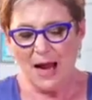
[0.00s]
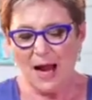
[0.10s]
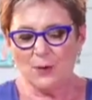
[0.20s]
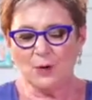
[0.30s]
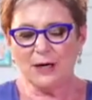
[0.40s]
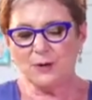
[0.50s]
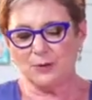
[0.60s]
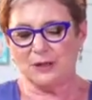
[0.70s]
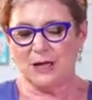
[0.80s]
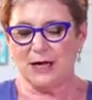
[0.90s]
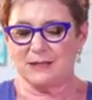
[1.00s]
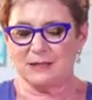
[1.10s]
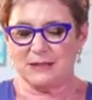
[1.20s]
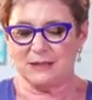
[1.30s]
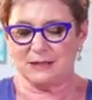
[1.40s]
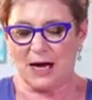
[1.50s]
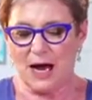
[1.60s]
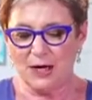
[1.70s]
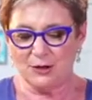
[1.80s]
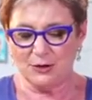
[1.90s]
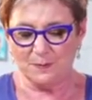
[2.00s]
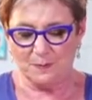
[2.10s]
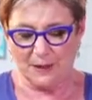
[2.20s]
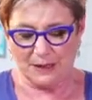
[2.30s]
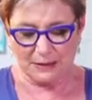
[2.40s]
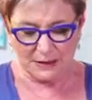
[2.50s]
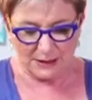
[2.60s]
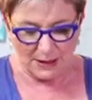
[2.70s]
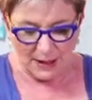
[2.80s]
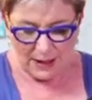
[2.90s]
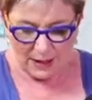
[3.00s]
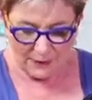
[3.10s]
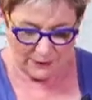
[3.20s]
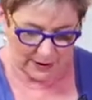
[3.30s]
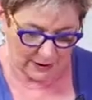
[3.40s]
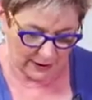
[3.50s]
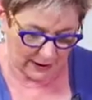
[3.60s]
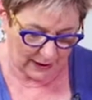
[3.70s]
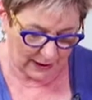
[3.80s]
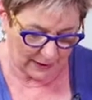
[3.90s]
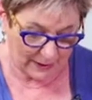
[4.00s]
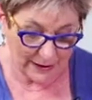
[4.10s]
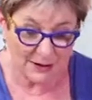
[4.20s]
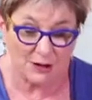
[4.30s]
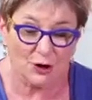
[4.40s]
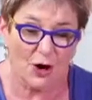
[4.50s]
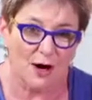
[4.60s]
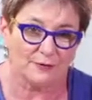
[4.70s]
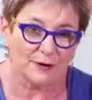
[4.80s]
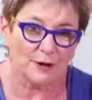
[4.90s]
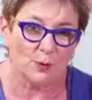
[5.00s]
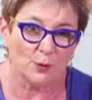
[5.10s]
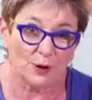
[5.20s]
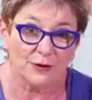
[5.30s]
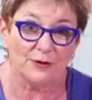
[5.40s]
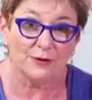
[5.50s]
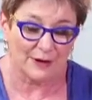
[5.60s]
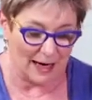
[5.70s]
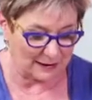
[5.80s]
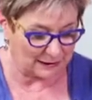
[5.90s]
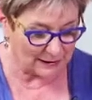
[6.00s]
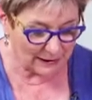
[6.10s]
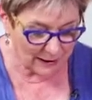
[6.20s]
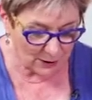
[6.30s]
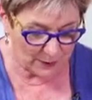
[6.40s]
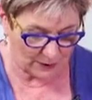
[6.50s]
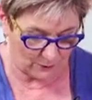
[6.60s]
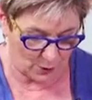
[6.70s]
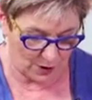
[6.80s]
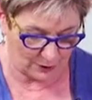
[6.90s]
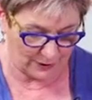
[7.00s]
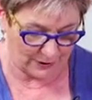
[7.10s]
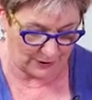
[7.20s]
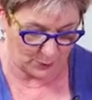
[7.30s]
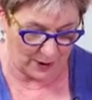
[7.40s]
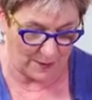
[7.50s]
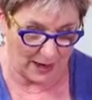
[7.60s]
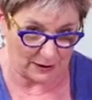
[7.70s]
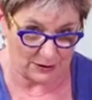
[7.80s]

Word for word: And what I realized is I could mix the um, instant coffee with a little bit of water in the spray bottle